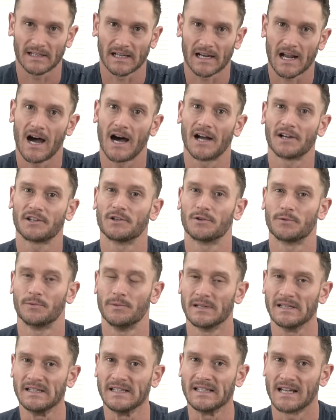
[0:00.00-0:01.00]

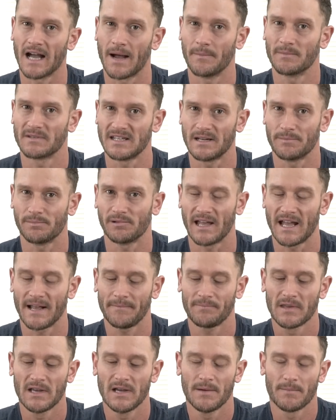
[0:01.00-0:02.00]
Lakanto really comes into play.
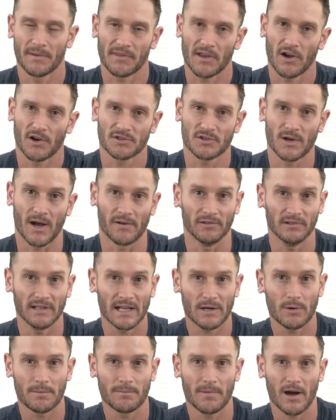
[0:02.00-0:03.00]
But they also have
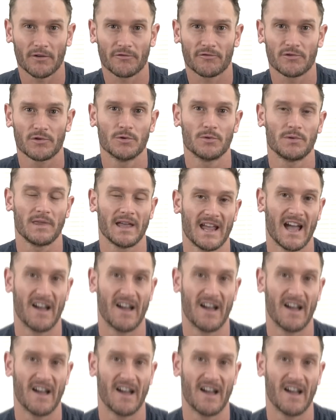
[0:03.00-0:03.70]
liquid monk fruit, they